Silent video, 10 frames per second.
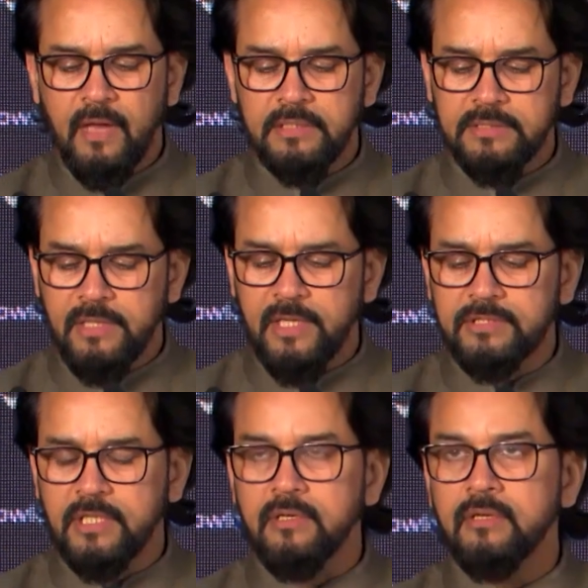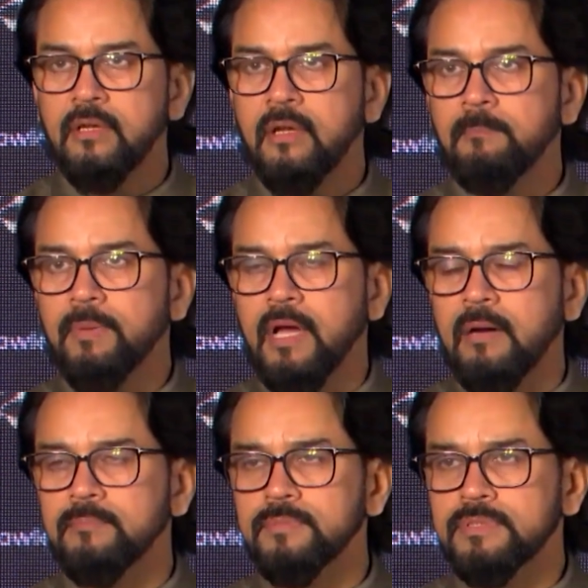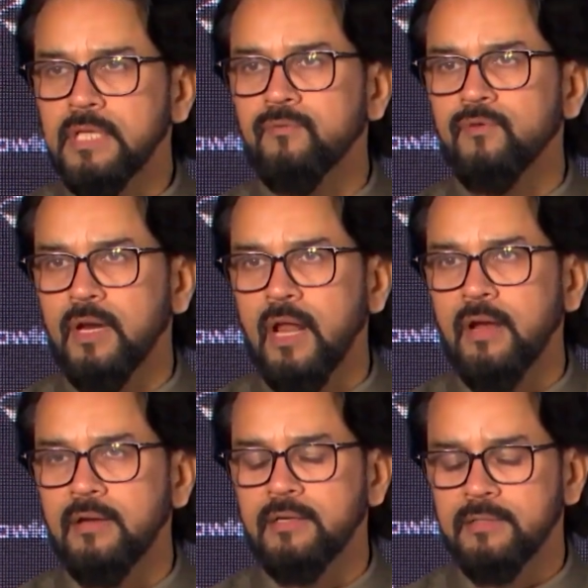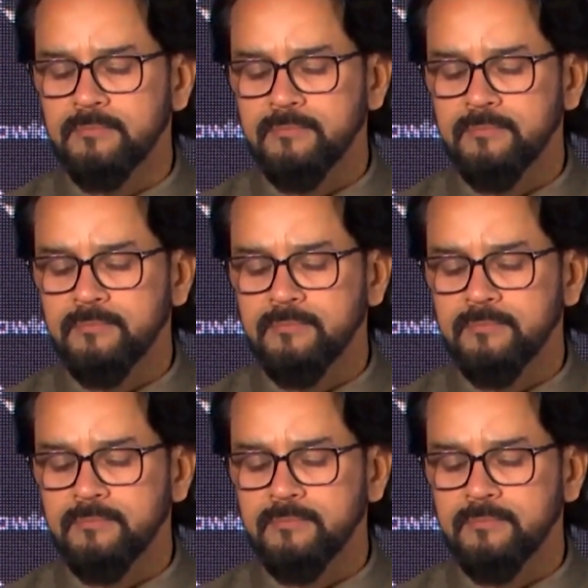as a nation become self-reliant.